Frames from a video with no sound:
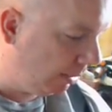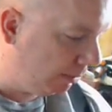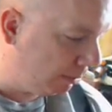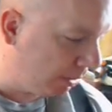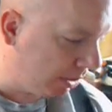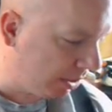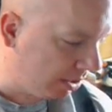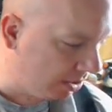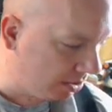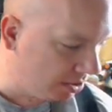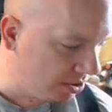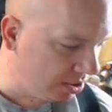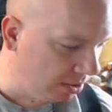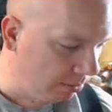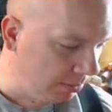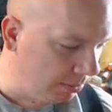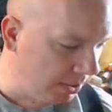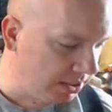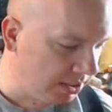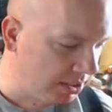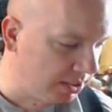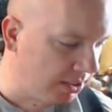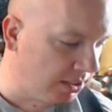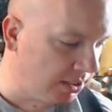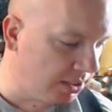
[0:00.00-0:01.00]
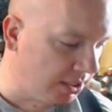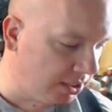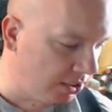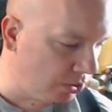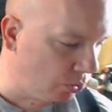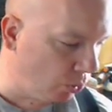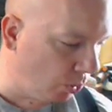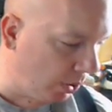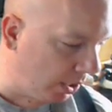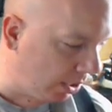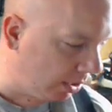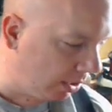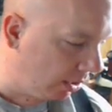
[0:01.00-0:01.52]
But there's some instances
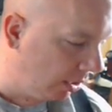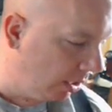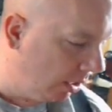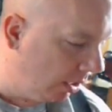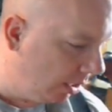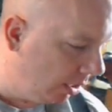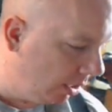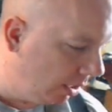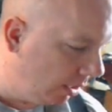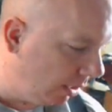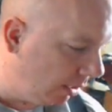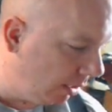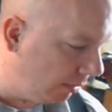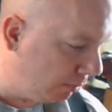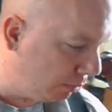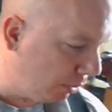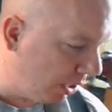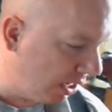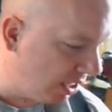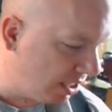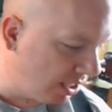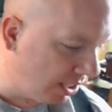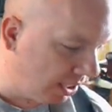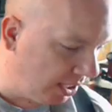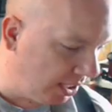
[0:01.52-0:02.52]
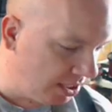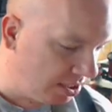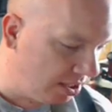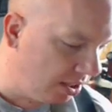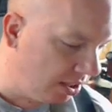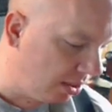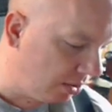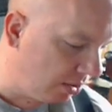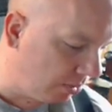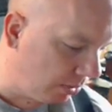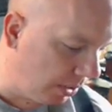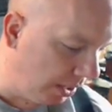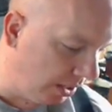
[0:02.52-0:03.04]
where brazing
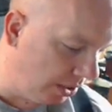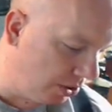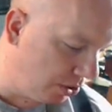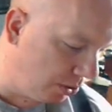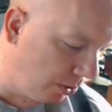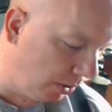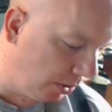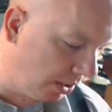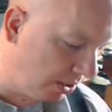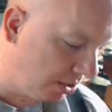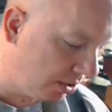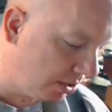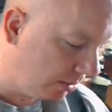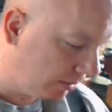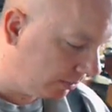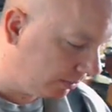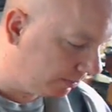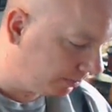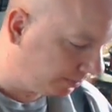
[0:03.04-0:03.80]
isn't the right choice.